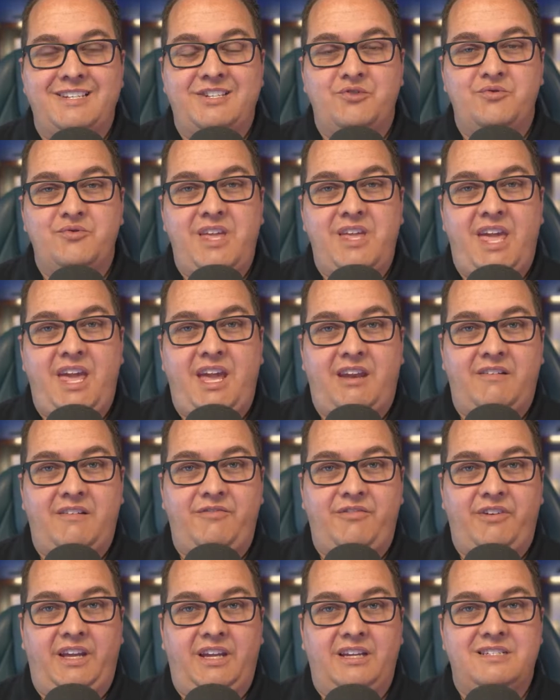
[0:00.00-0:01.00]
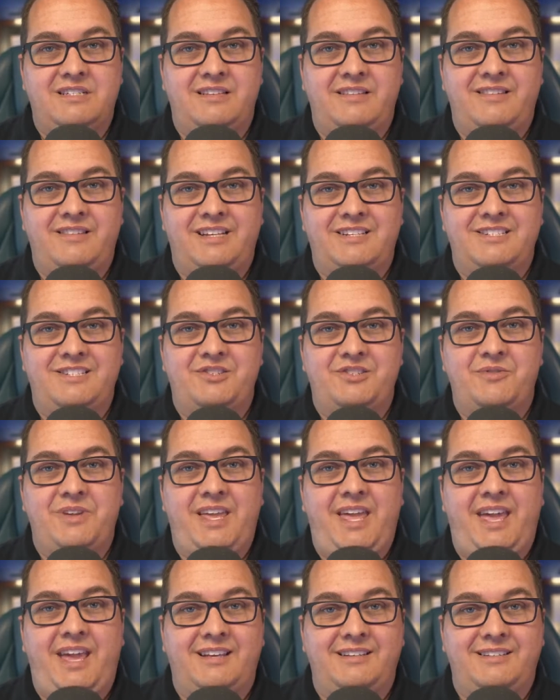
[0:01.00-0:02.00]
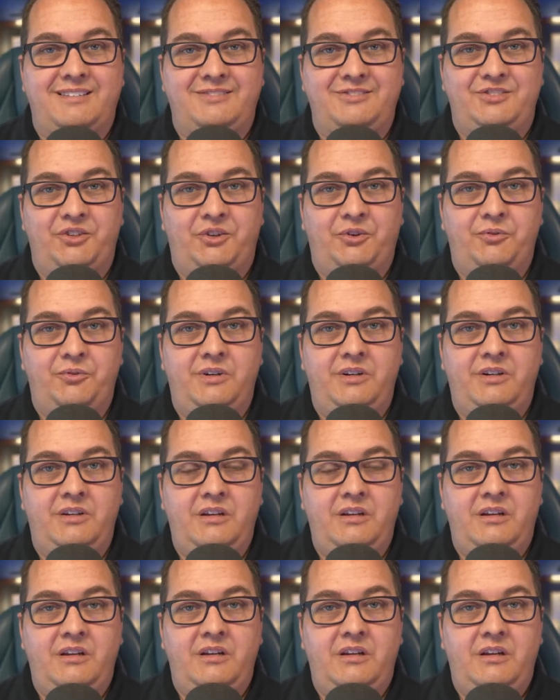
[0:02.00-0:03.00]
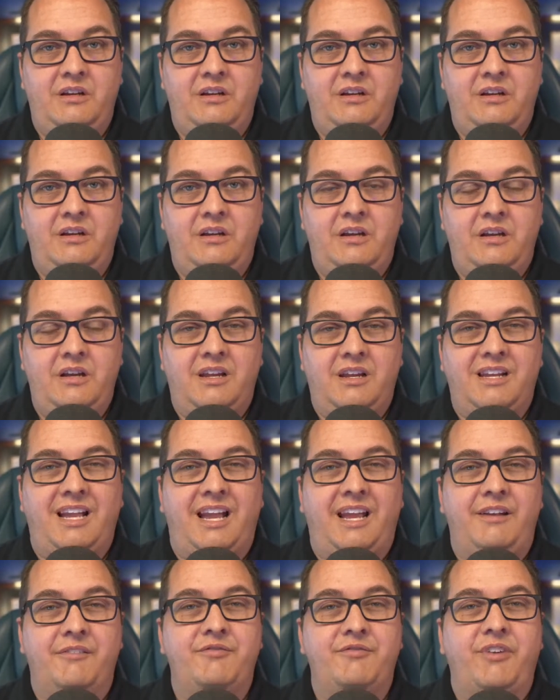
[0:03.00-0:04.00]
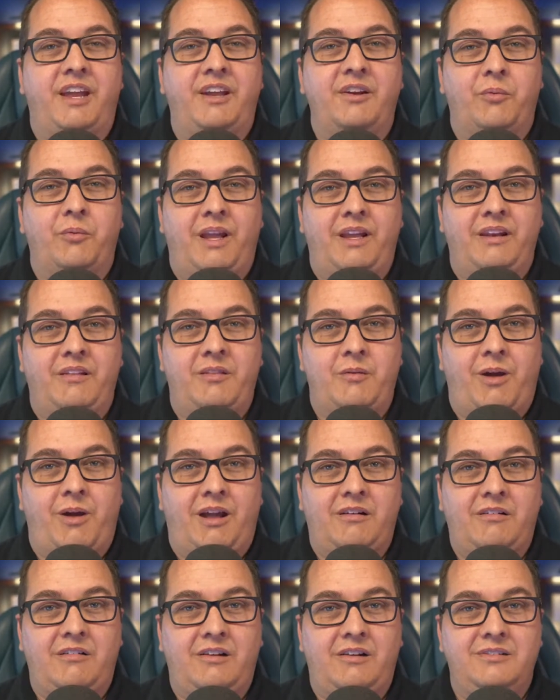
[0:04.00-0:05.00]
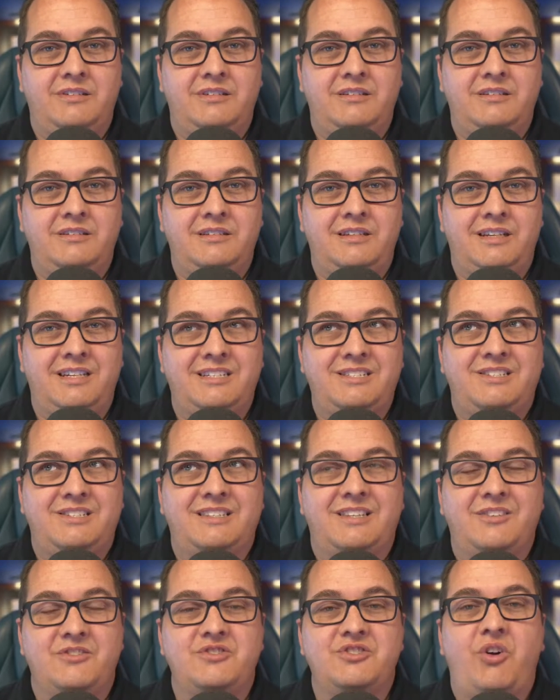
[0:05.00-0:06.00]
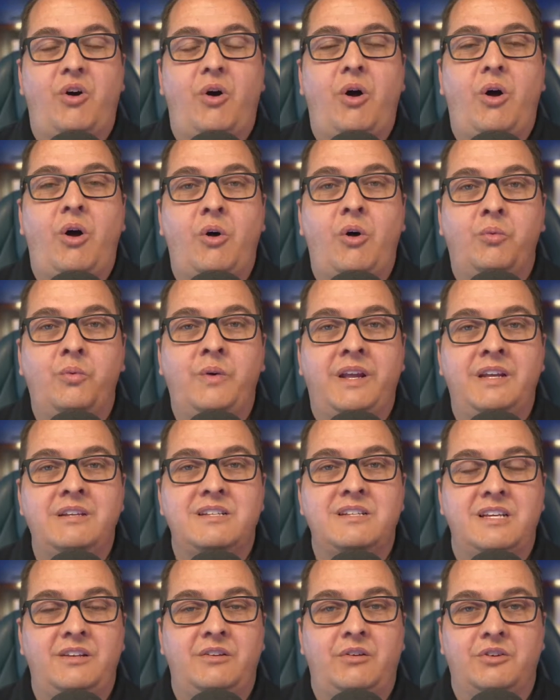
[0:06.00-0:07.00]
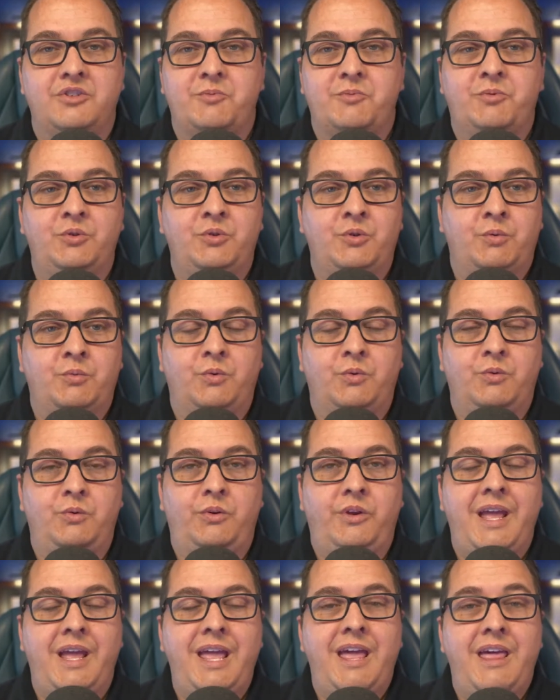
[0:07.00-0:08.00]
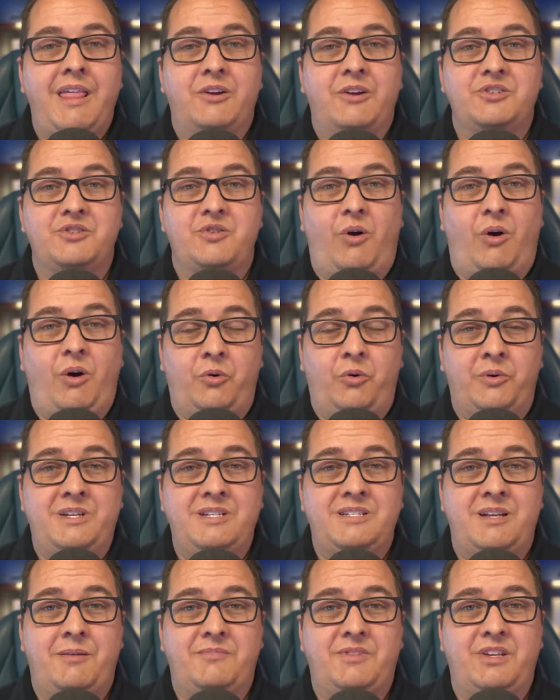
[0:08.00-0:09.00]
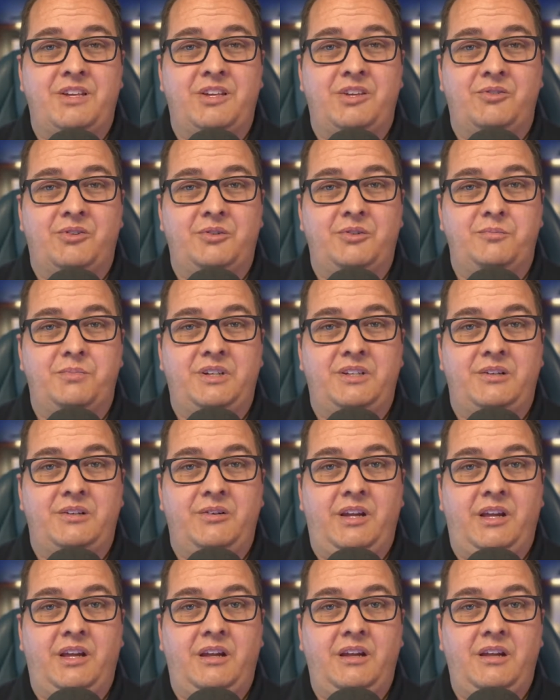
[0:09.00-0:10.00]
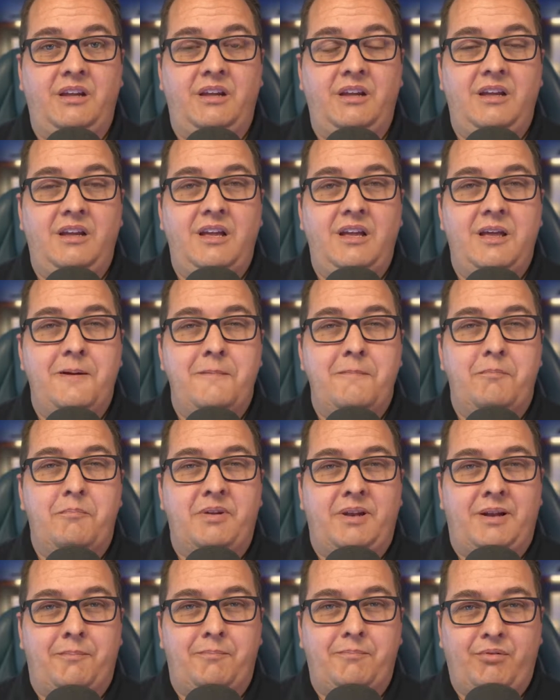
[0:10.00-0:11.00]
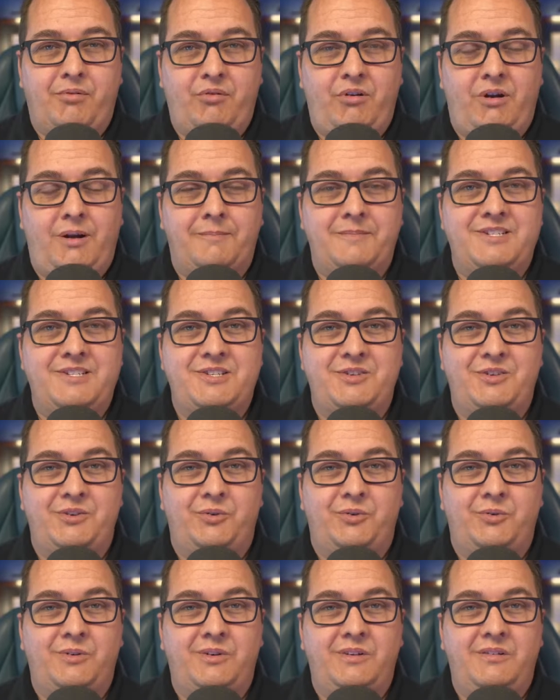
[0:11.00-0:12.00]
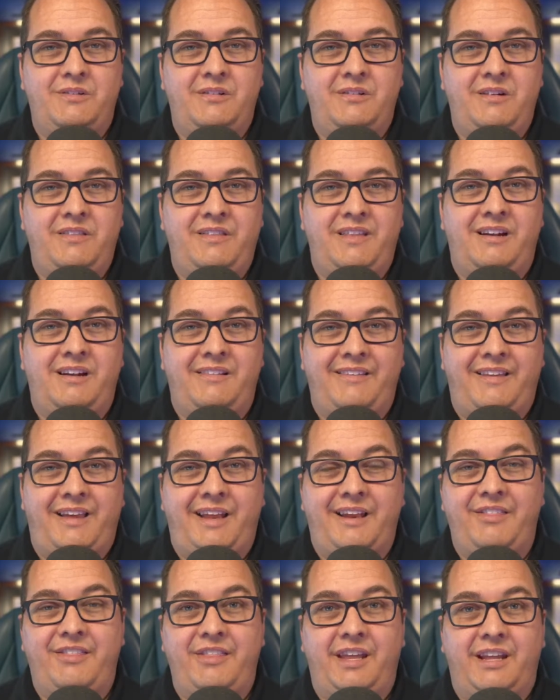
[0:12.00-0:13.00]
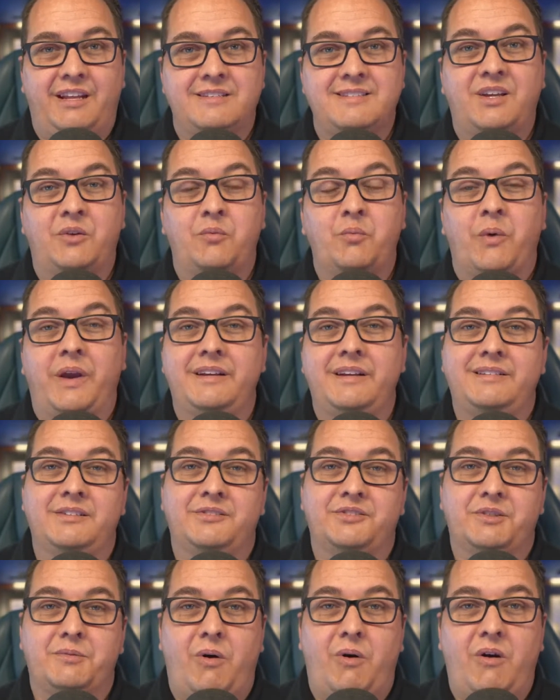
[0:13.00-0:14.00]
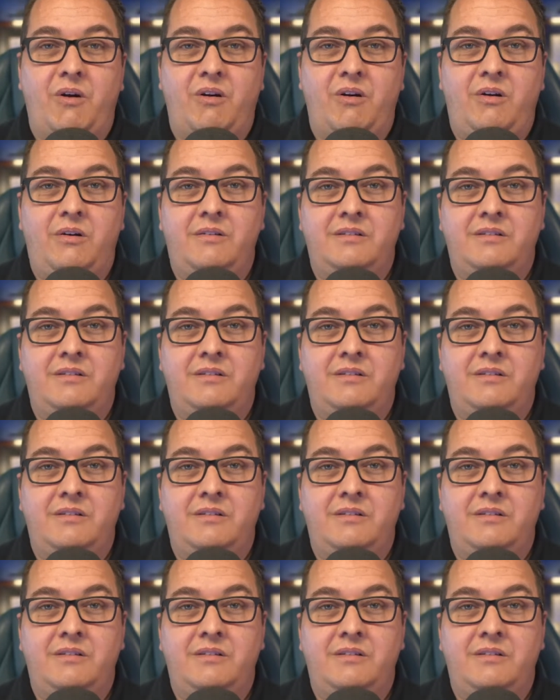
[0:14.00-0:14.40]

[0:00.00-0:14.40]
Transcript: you can't fix, the things that you can't do, kind of fade away into the background. There's always, in the entrepreneur world, there's always something you could be doing. But I promise you that a lot of things can wait till tomorrow.